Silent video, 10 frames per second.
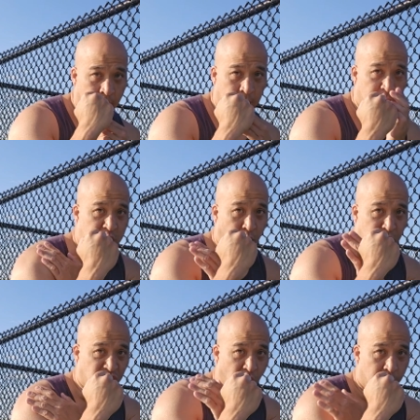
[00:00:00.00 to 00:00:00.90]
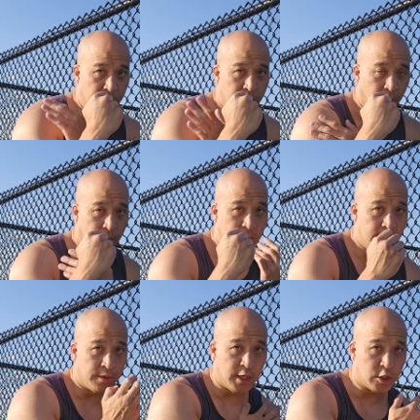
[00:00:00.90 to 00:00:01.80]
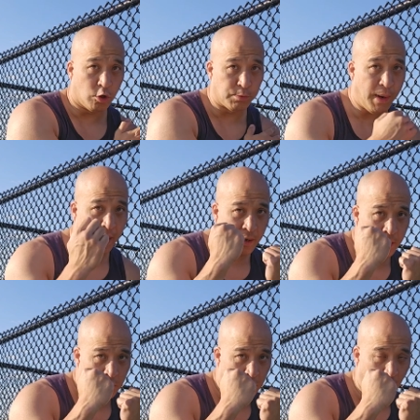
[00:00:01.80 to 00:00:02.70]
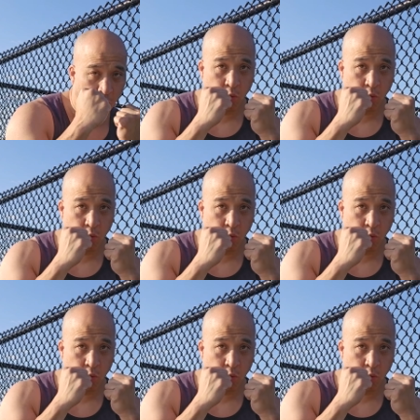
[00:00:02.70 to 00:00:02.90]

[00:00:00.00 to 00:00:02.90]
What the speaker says: this shoulder's forward, right? This shoulder's back. So